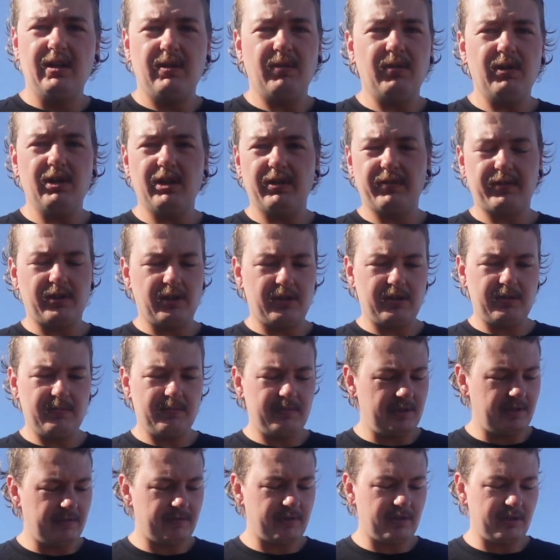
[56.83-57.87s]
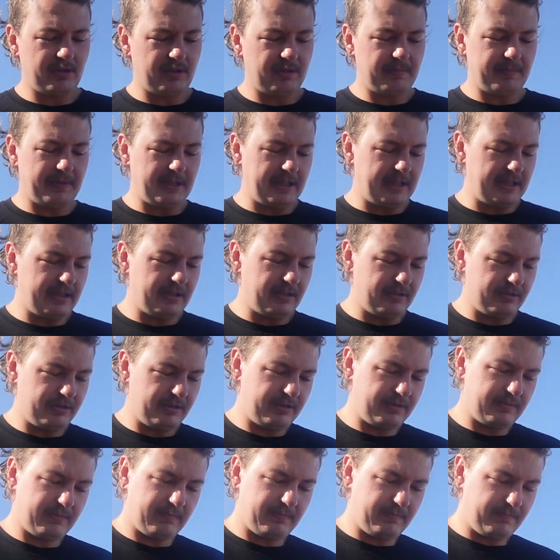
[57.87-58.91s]
while I've got them and I've got it apart, I'll
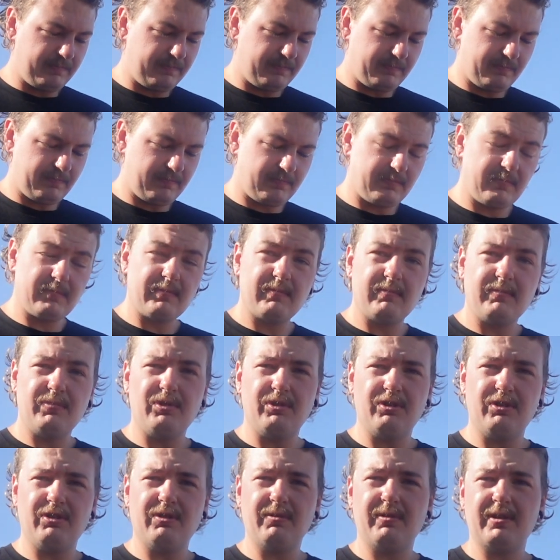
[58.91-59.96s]
just put new